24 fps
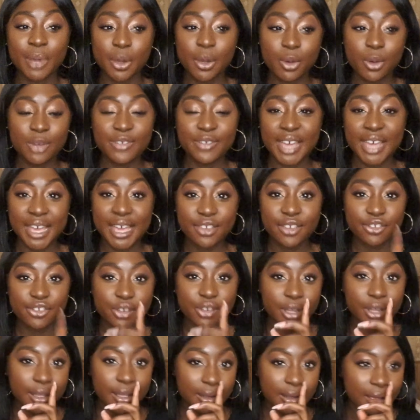
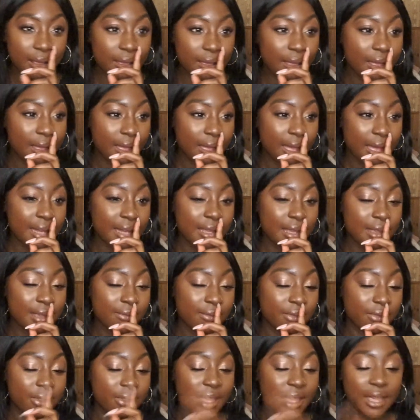qualification, and
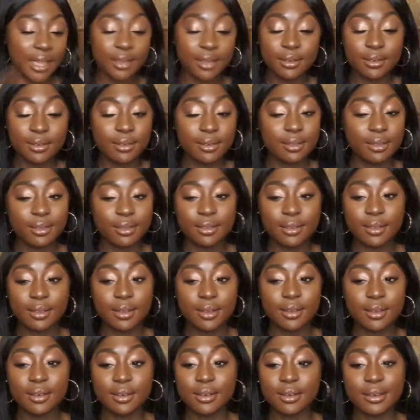even then
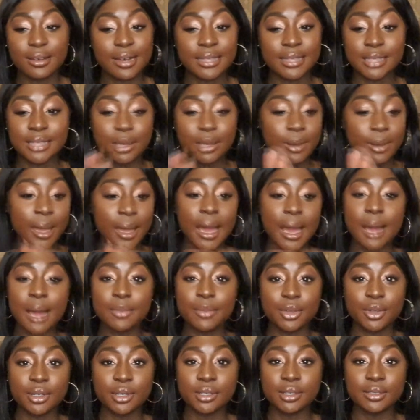I don't know how I'm
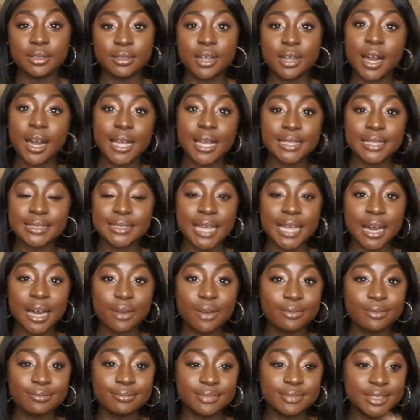gonna cut it
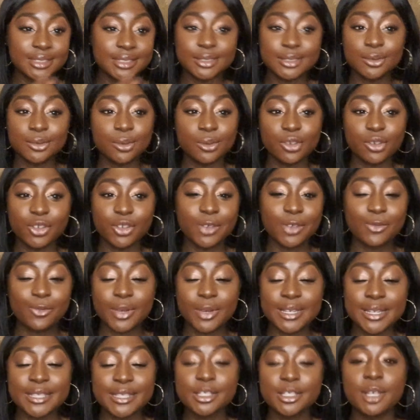down to still achieve what
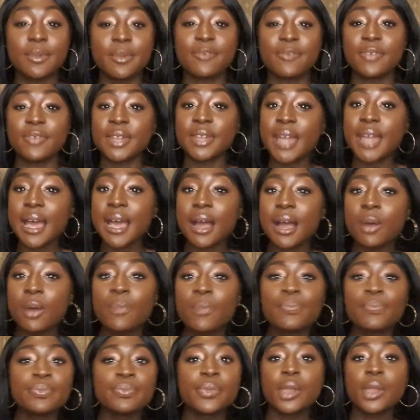I need to do. But for now,
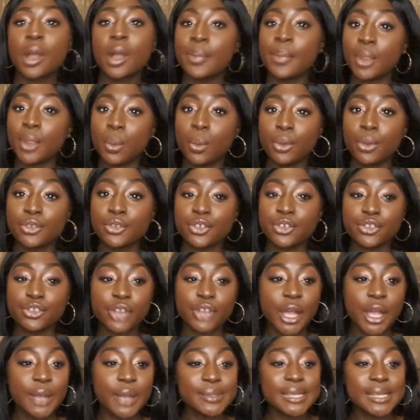I'm not watching
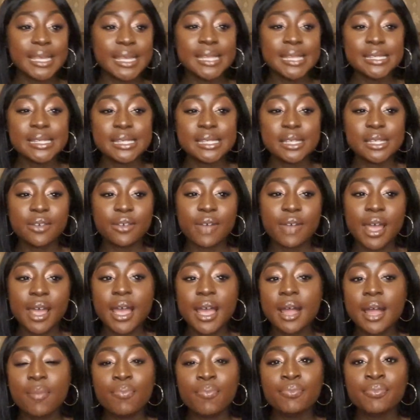shows.
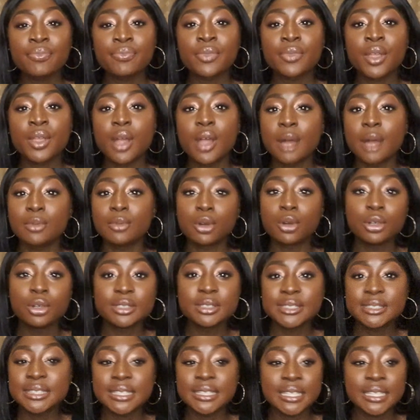Instagram, I'm
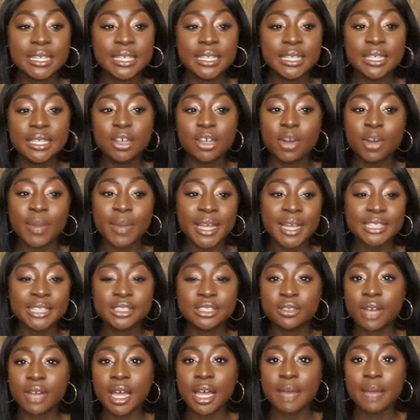constantly on my
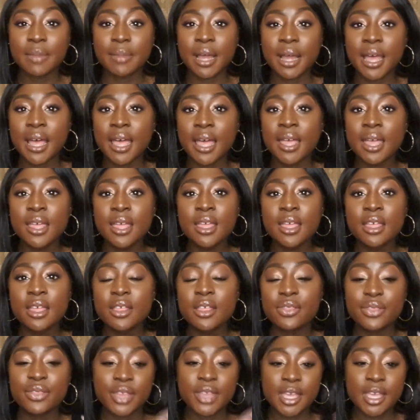Instagram like
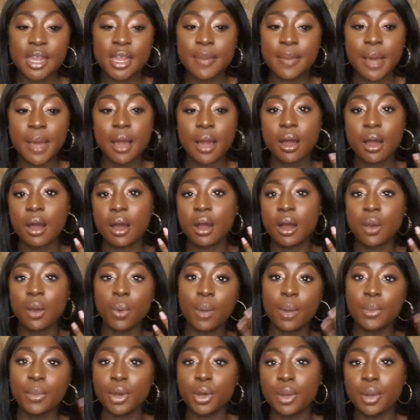thinking about
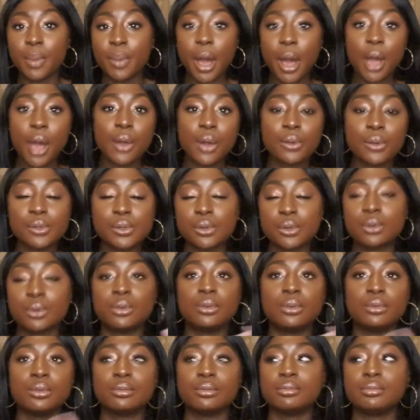what I'm gonna post,
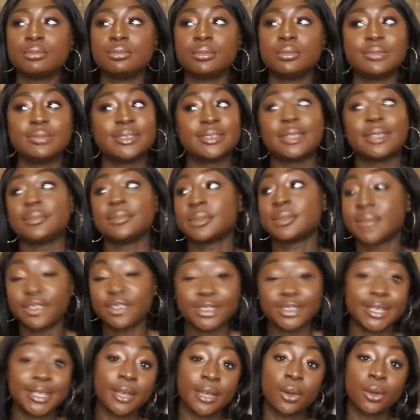or sometimes I
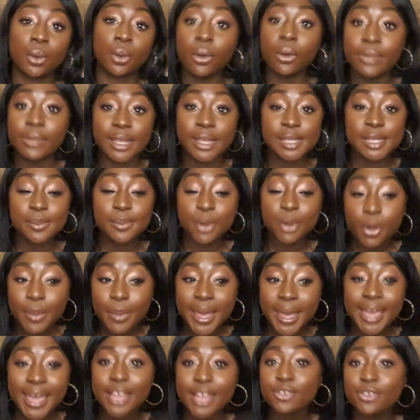just get caught on the explore
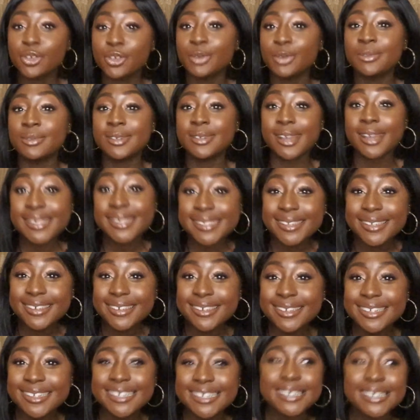page. Who
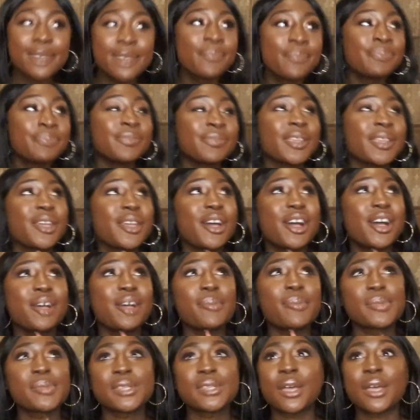doesn't?
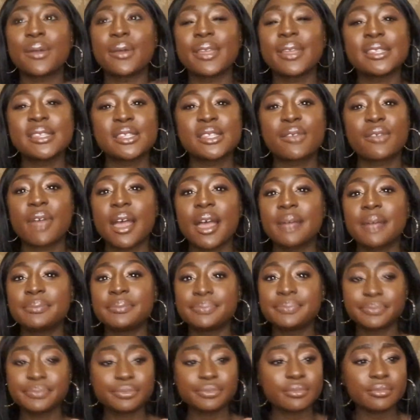So
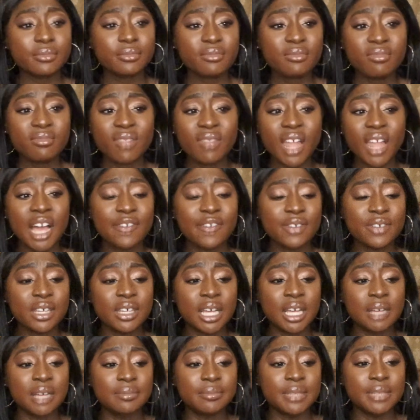Instagram, I've
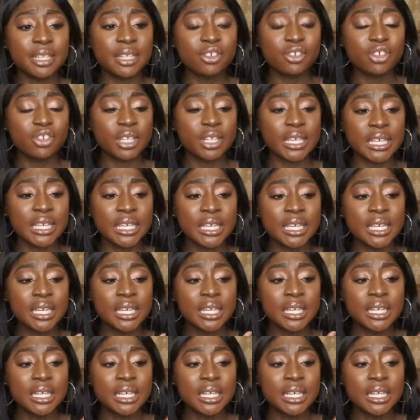literally,